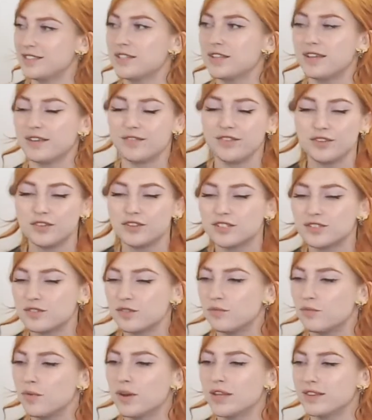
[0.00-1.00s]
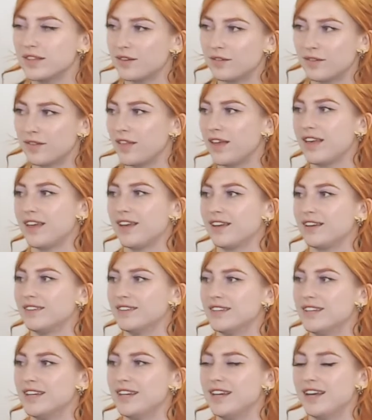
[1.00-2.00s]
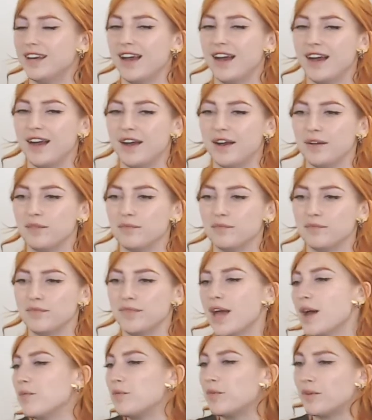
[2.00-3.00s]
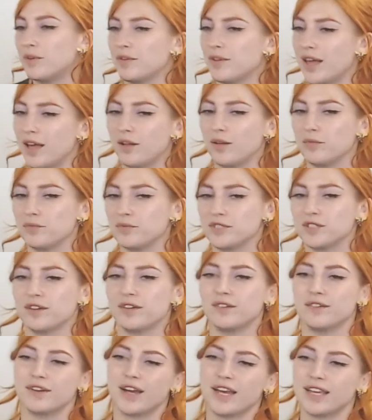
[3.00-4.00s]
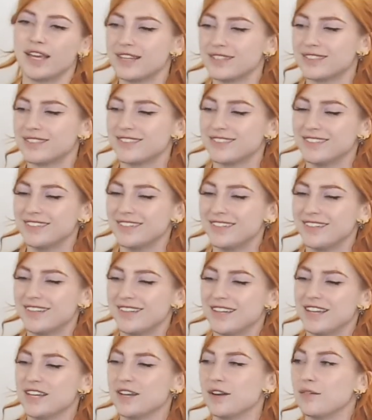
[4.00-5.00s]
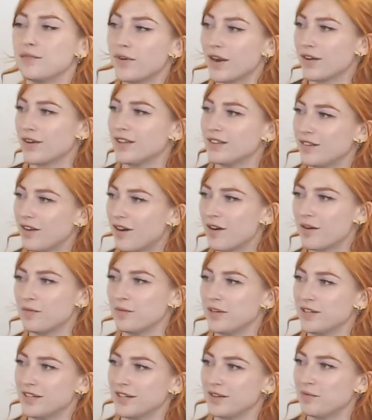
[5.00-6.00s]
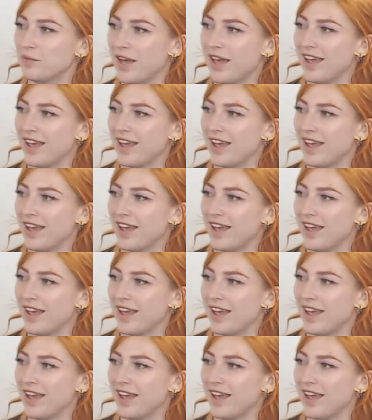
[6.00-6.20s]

If you just do one little thing, that will help. So I guess in a very long-winded way,